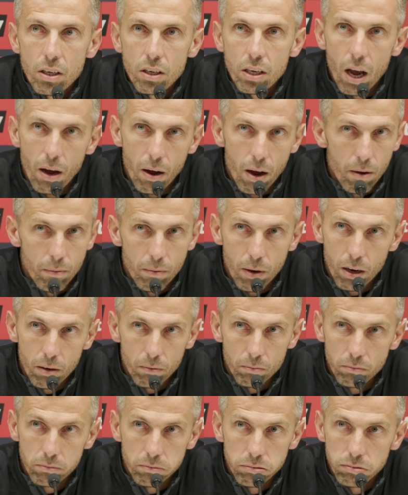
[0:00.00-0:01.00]
Yeah, I'm,
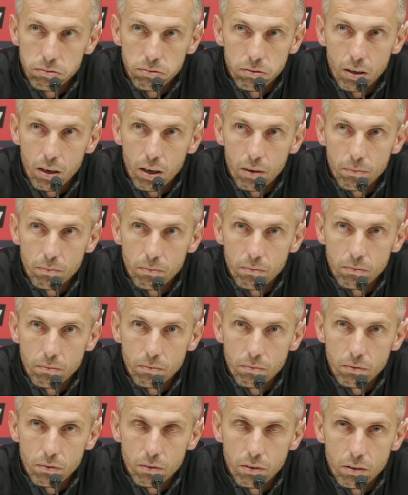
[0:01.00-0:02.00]
I'm, I'm,
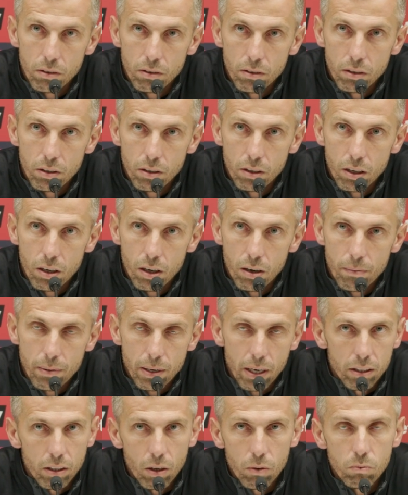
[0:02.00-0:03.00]
I
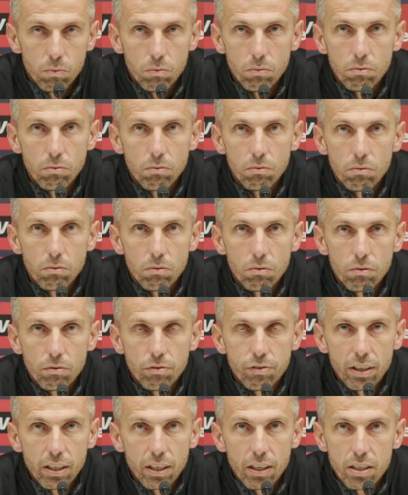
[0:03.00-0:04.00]
mean, I don't
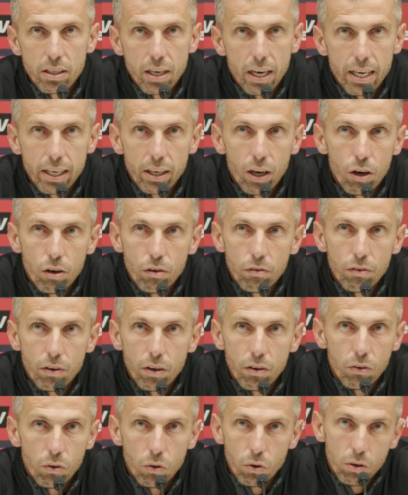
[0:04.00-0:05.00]
think the takeover
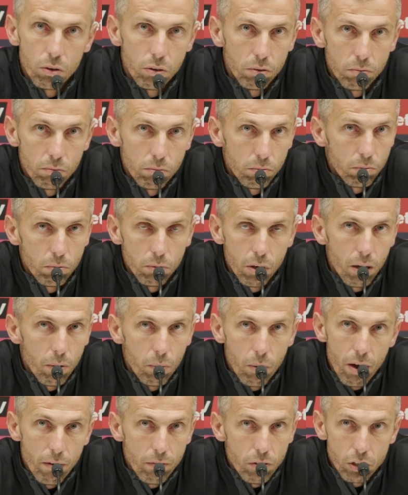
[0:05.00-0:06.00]
or wh
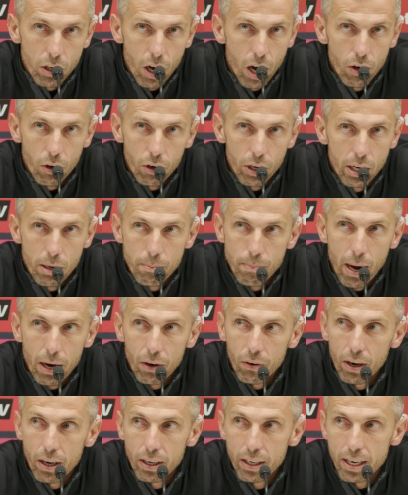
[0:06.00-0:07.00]
whatever's going on in the
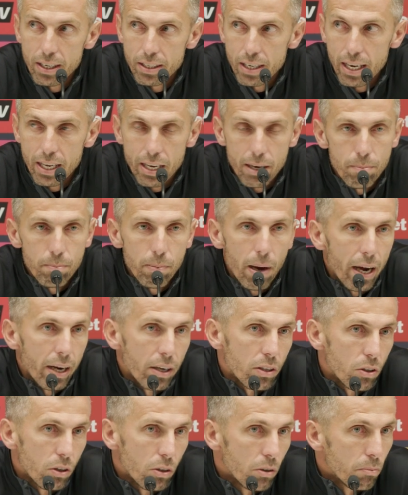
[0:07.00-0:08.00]
background has any
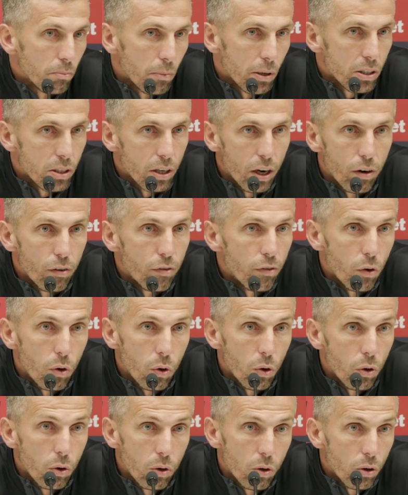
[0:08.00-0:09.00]
impact on myself
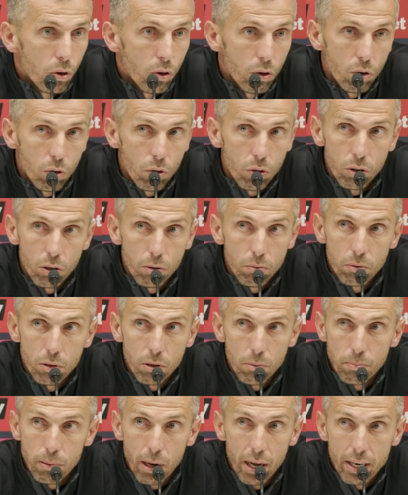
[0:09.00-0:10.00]
or, or the,
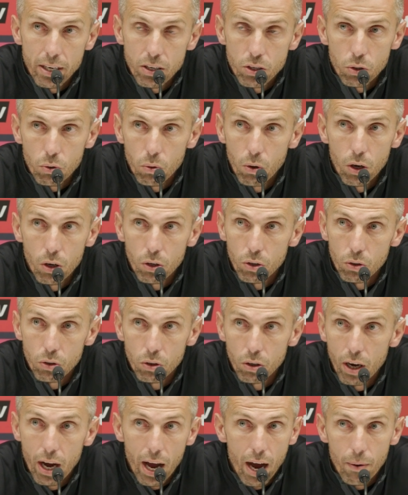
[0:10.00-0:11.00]
the playing squad
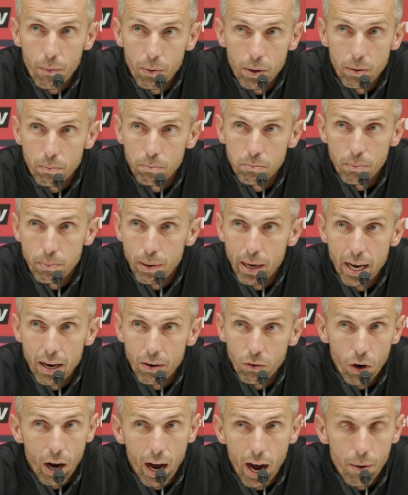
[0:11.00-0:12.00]
or how we
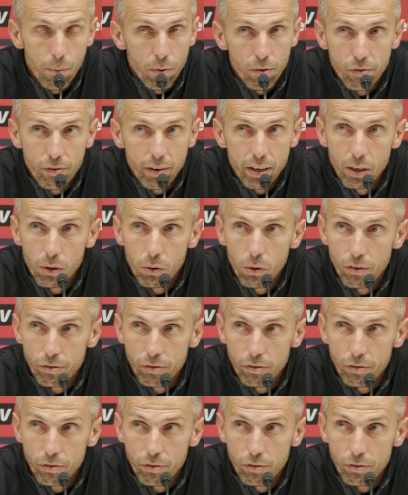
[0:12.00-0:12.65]
prepare or how we feel.